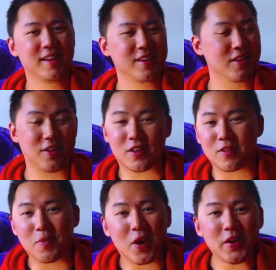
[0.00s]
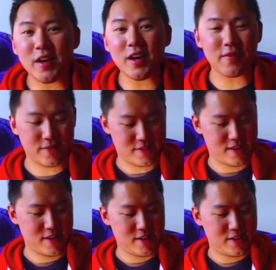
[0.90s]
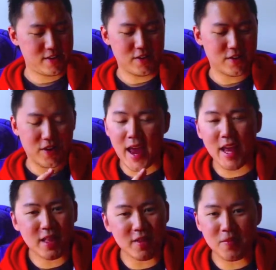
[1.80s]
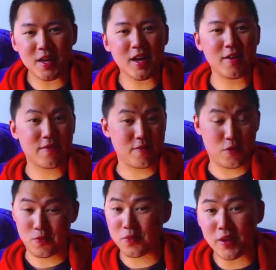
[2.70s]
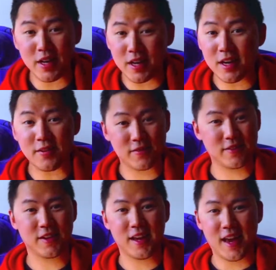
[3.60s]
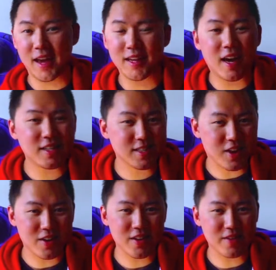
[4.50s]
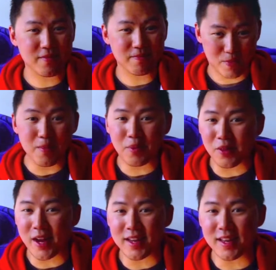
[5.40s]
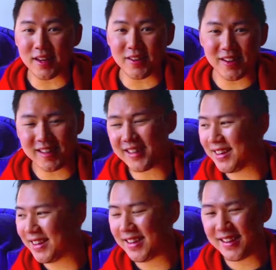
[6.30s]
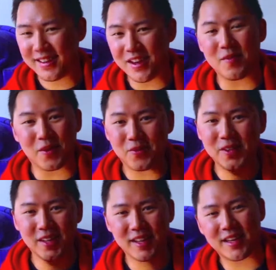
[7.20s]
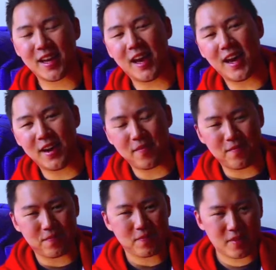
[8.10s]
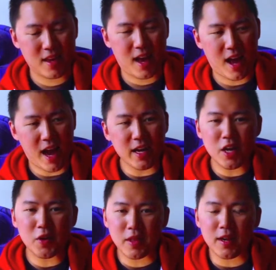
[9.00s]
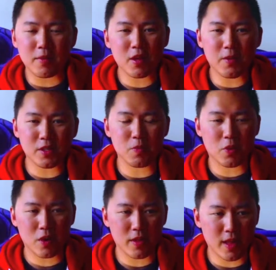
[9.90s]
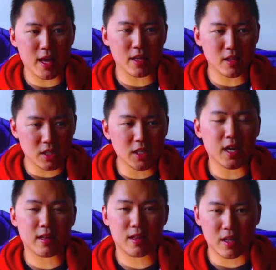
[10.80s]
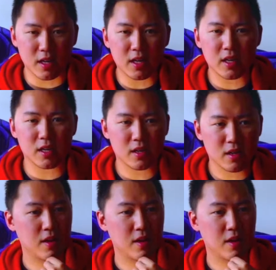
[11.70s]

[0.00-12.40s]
Because you're smart enough, you're handsome enough, or pretty enough, and gosh darn it, people like you. No, but really, I know that I'm so much more than just a nerd.